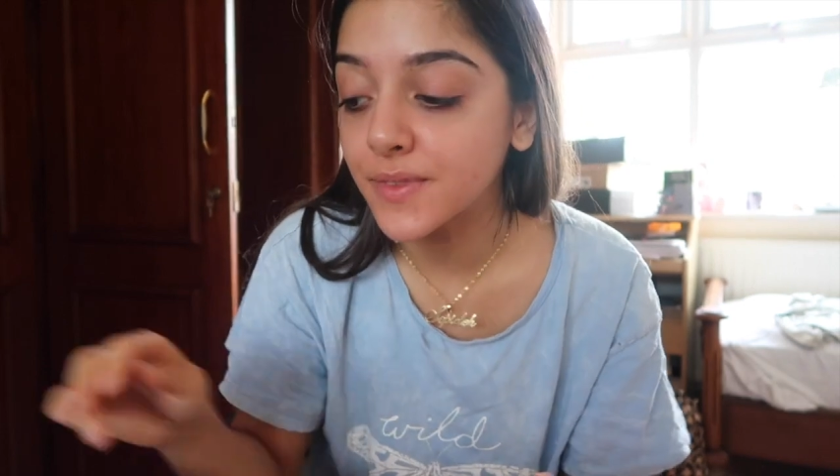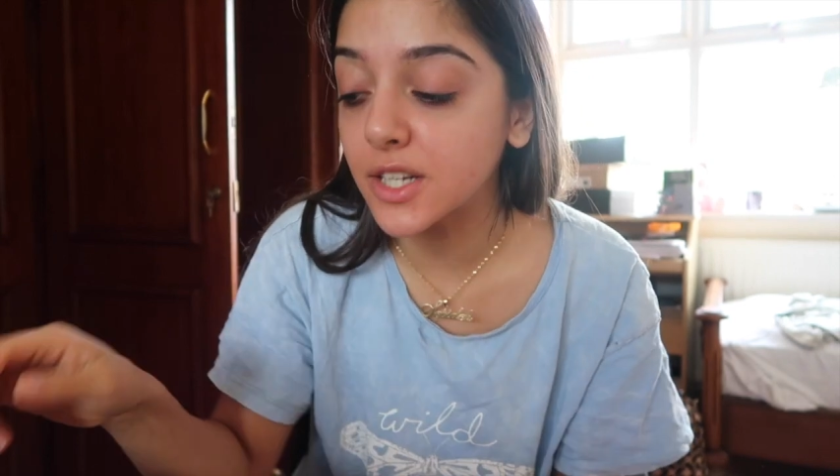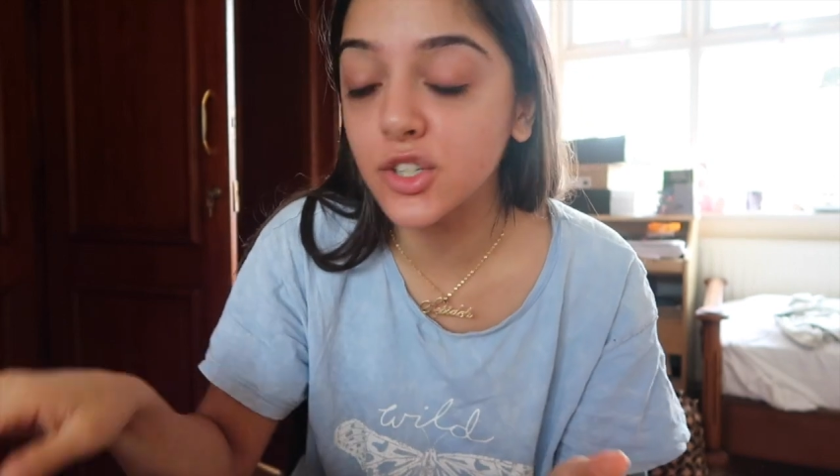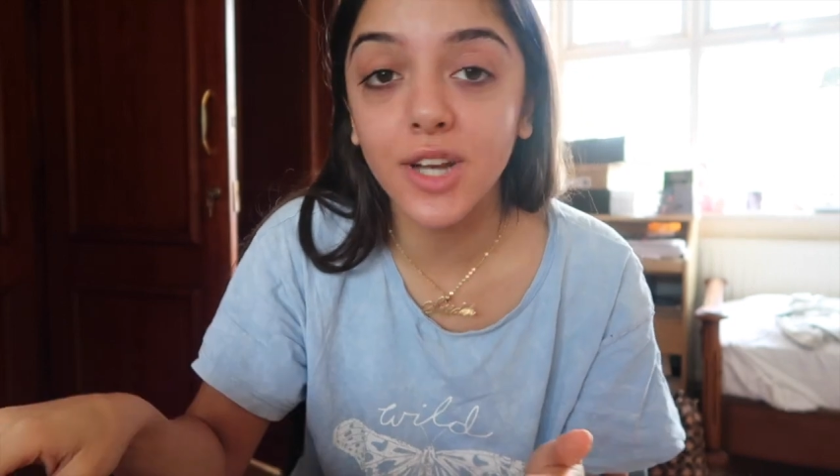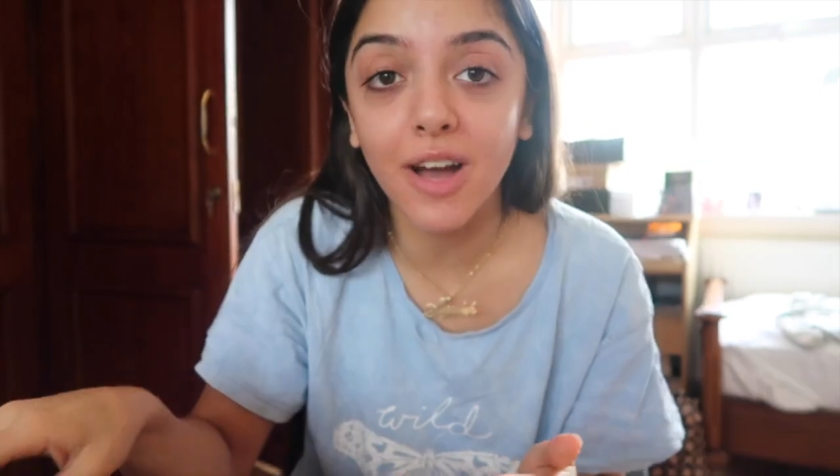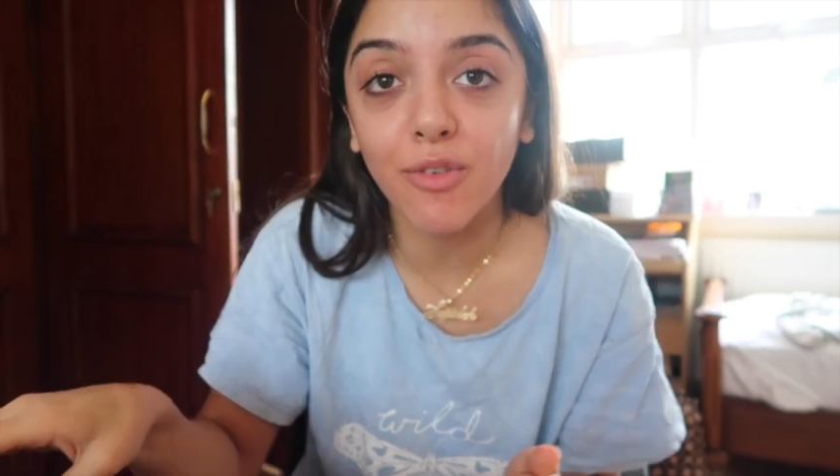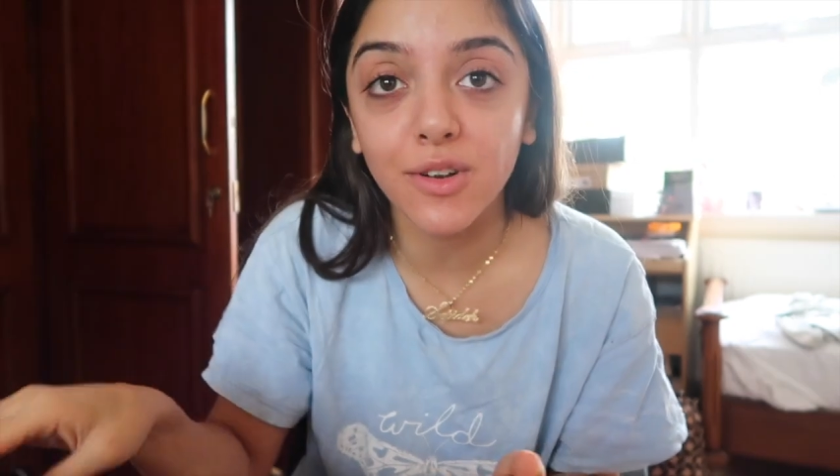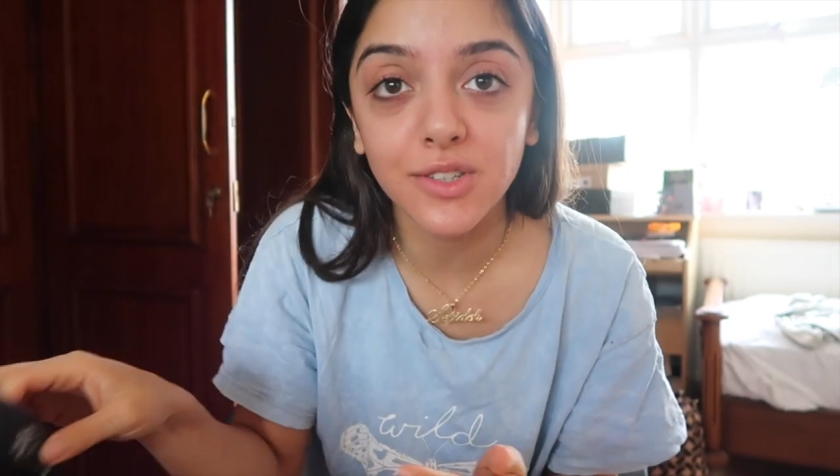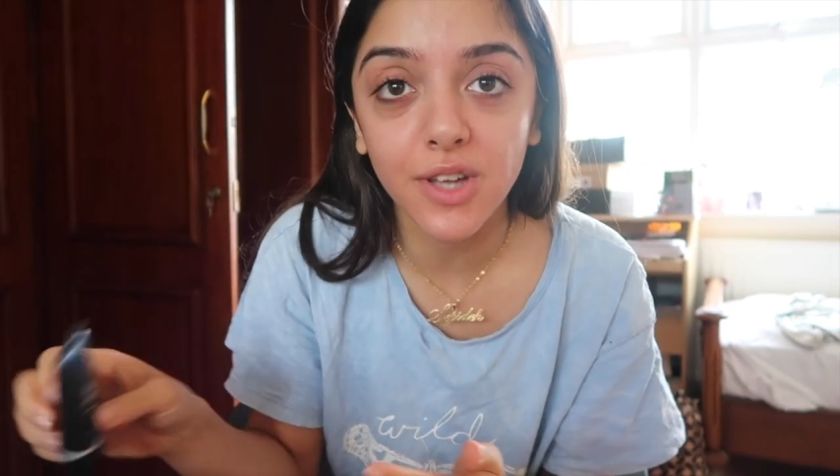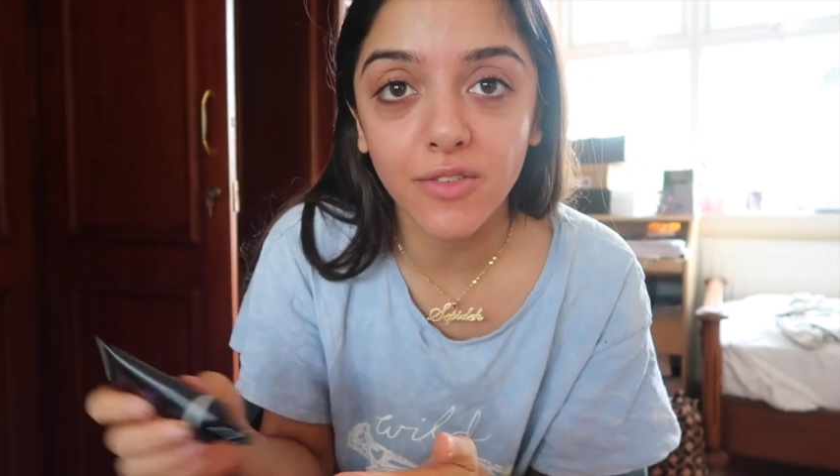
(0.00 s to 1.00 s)
And I don't have
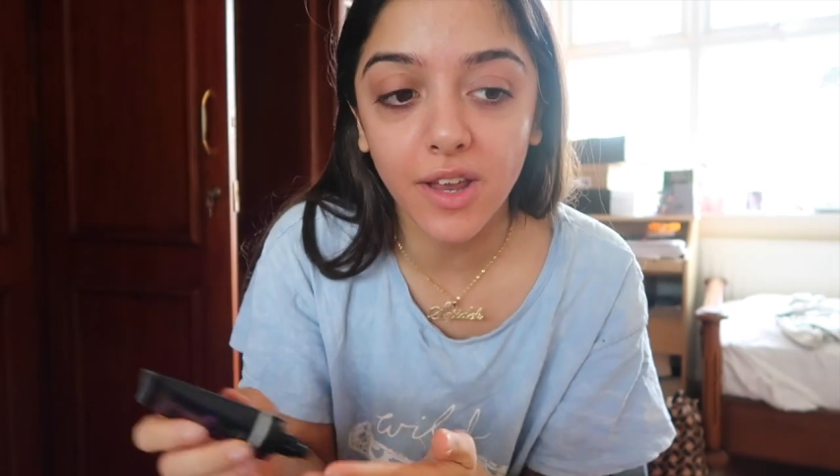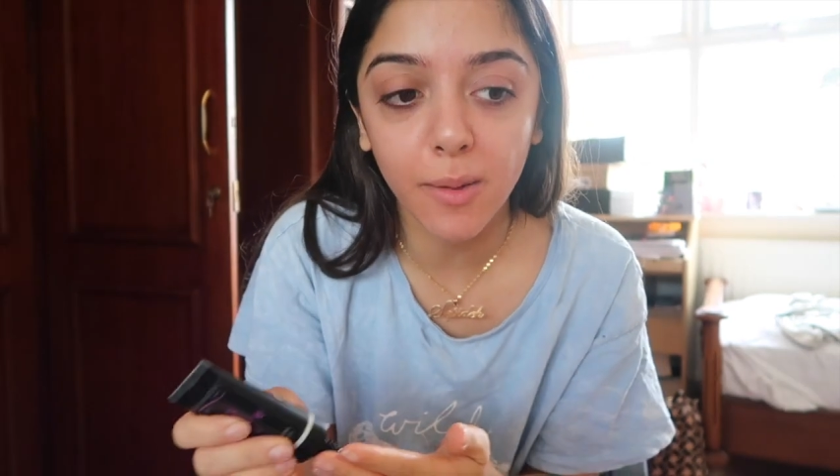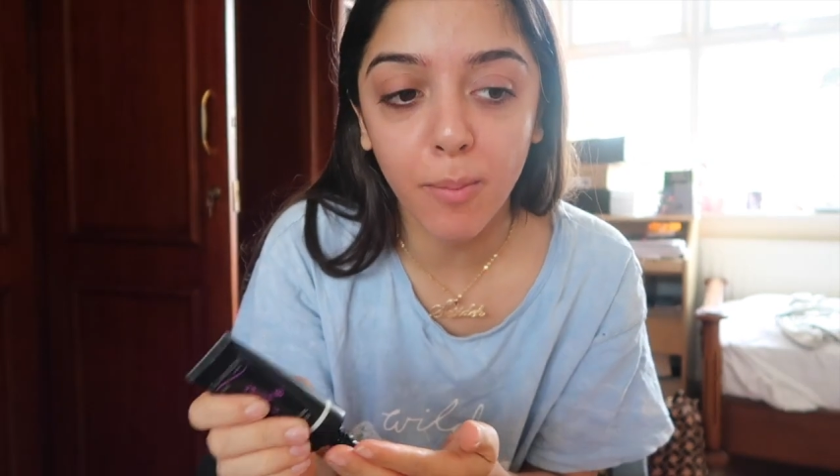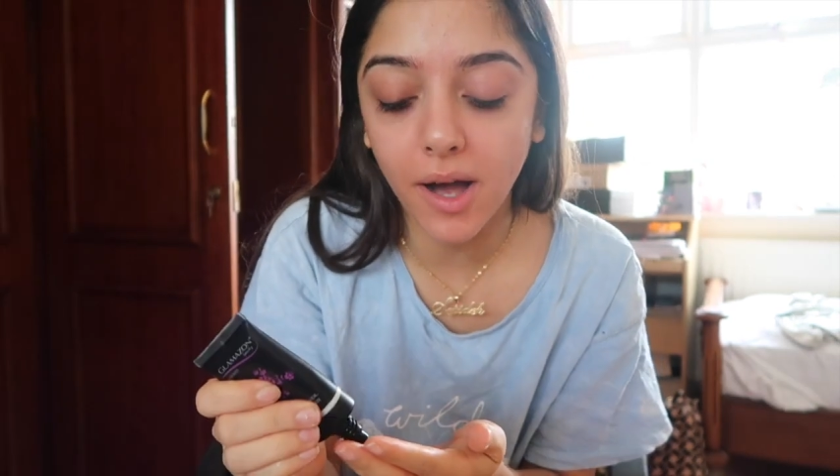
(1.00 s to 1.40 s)
one, so I've like